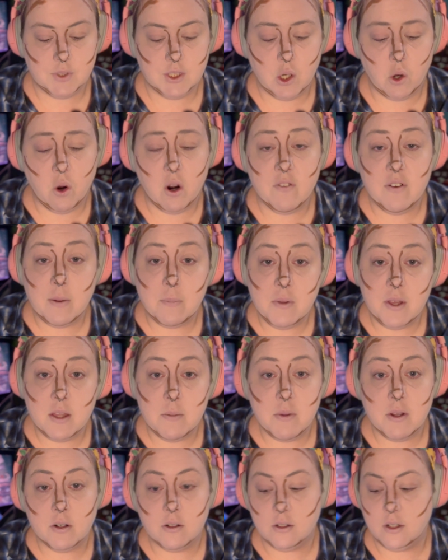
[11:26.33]
Or if I'm in the
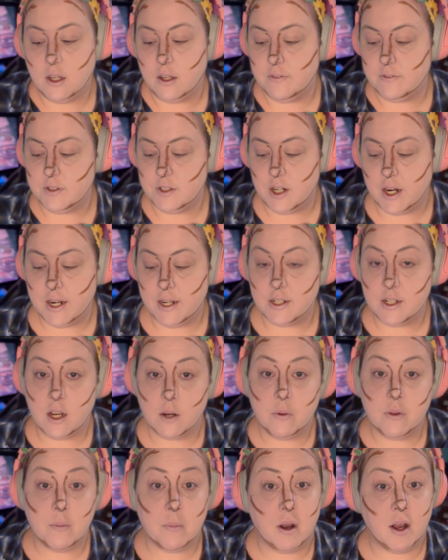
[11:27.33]
middle of trying to
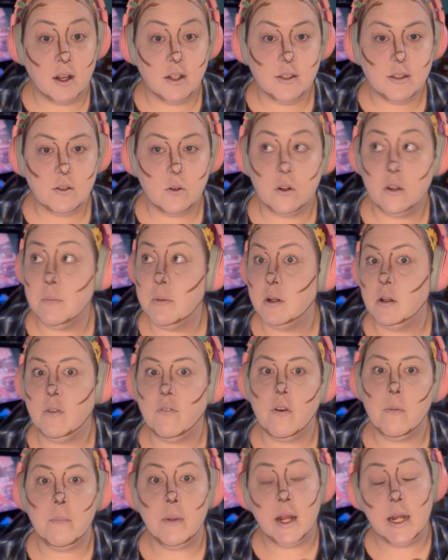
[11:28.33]
talk with a boss or in the middle
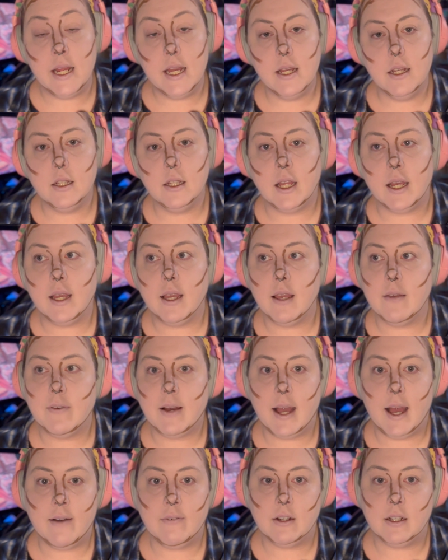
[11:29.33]
of a meeting, like if
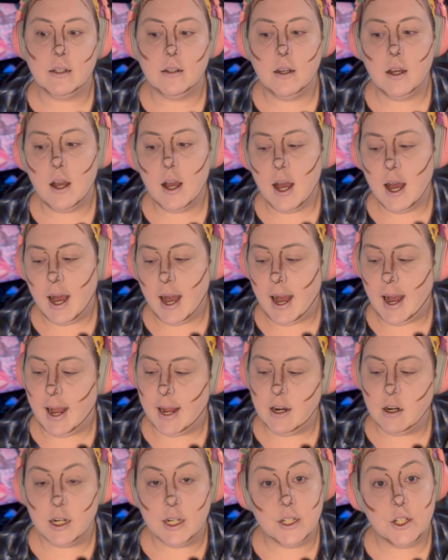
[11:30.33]
I have a
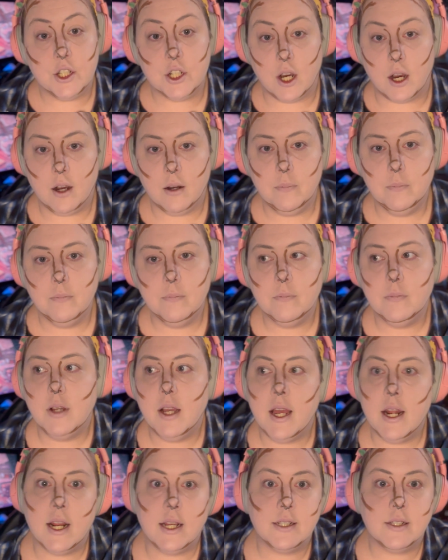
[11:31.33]
higher end job
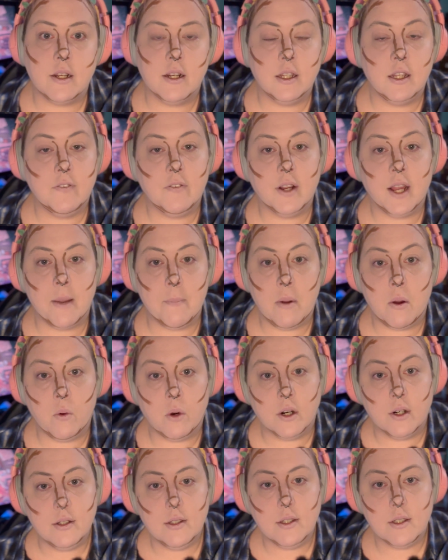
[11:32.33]
and I suddenly forget my
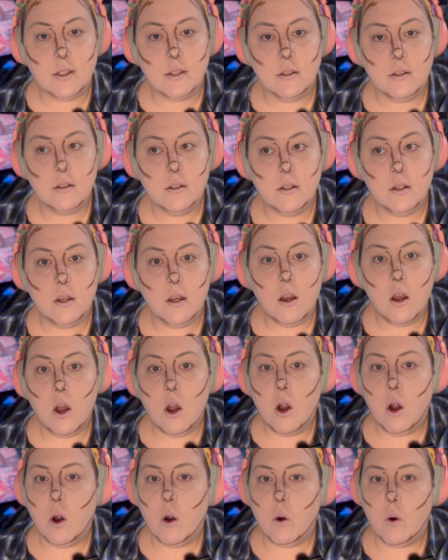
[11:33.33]
words
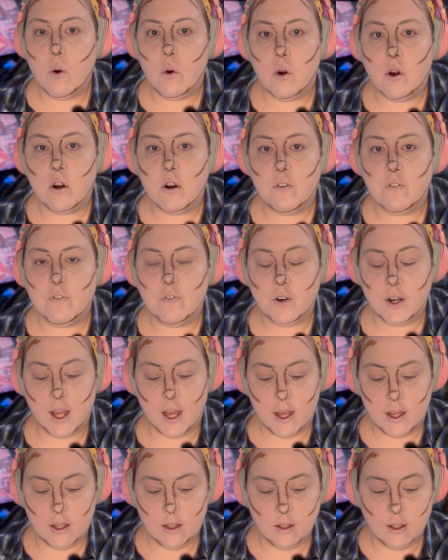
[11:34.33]
or
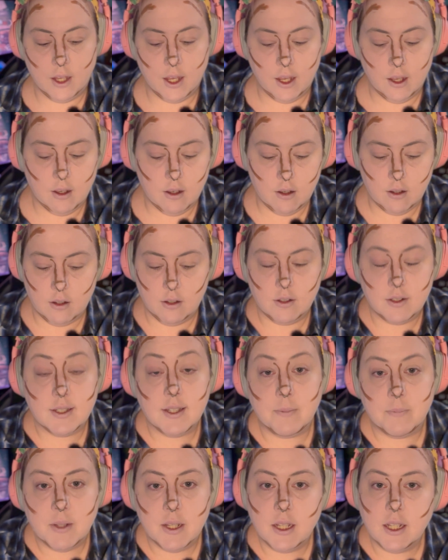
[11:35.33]
forget like
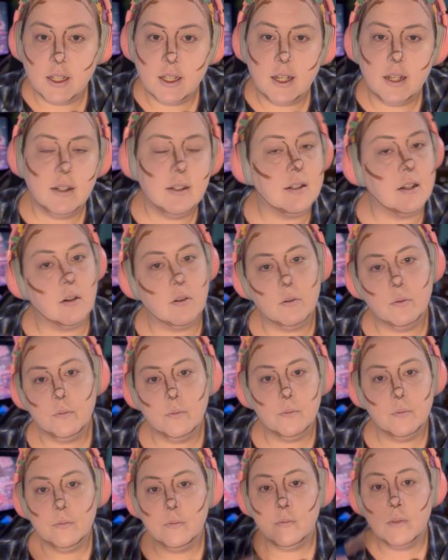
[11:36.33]
something like that, no,
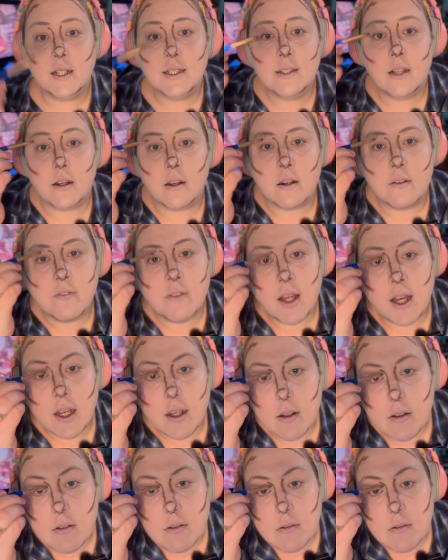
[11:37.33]
that's not going to fly.